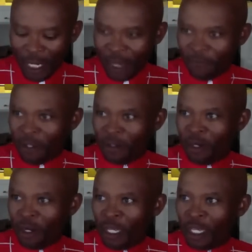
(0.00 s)
If you
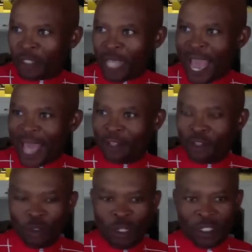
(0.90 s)
know his
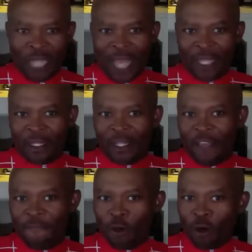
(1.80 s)
attitude is like,
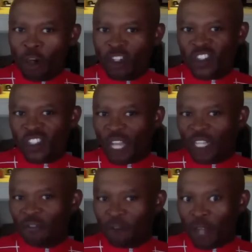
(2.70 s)
if you're going to sell
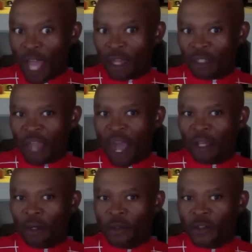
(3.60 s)
it for a lot of
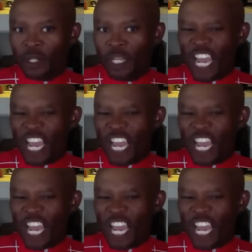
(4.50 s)
dollars,